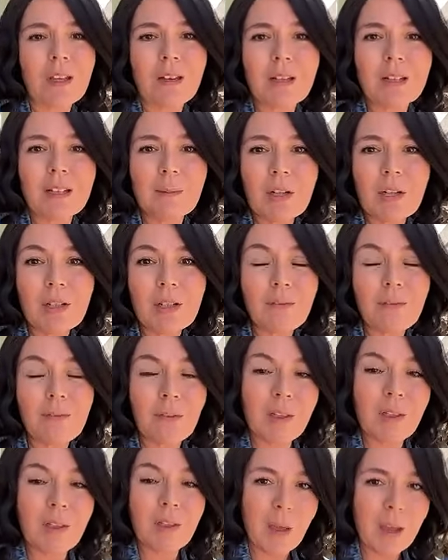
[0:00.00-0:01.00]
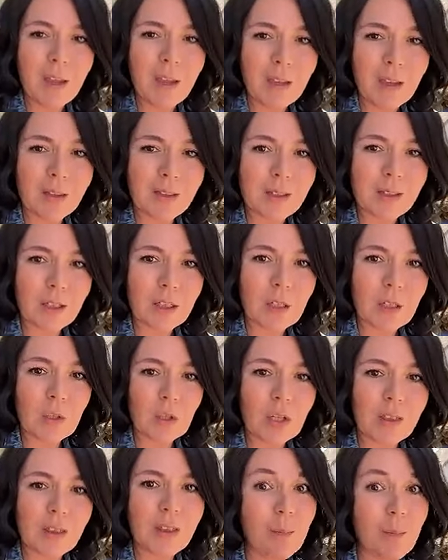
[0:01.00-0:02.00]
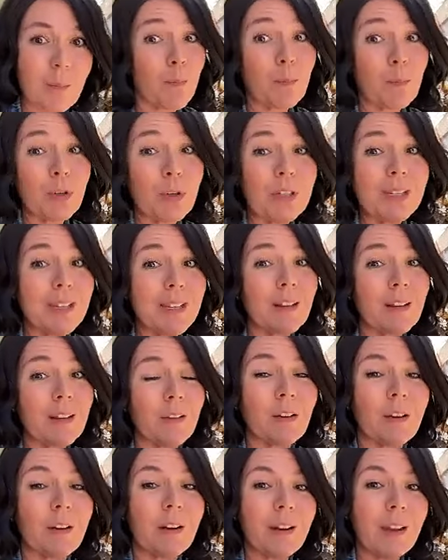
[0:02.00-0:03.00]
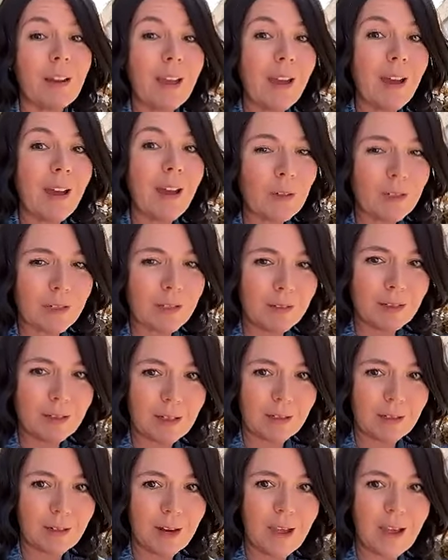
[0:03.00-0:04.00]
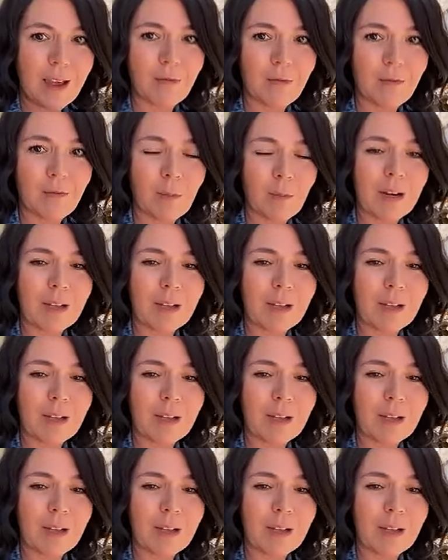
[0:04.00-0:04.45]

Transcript: especially for the banking institution, that particular account didn't have money.